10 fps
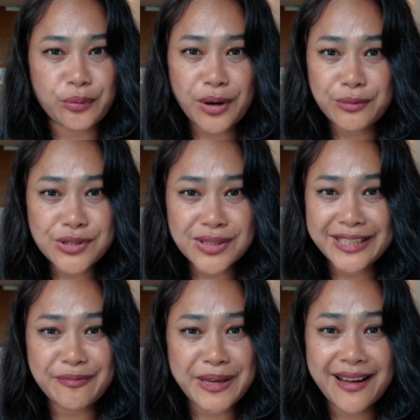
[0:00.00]
What would you
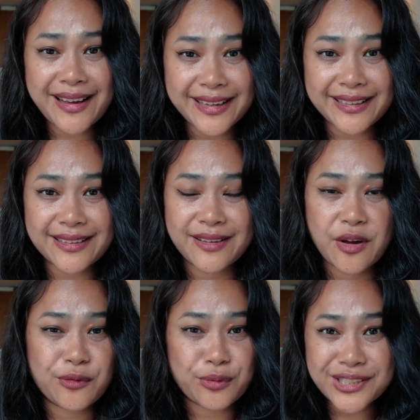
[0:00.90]
leave behind?
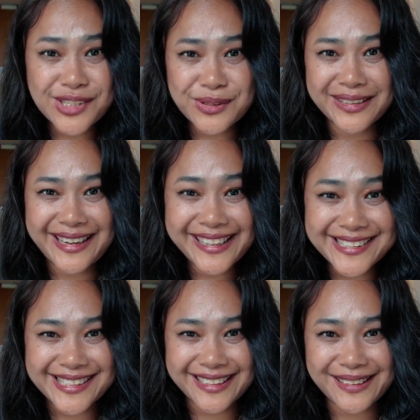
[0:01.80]
What's your
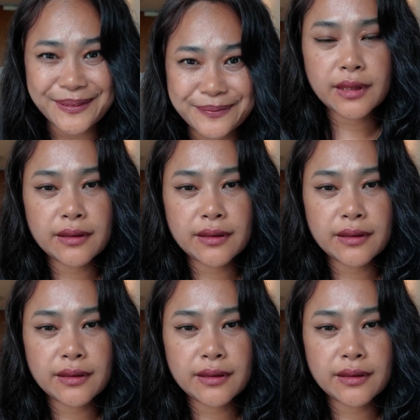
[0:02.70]
legacy?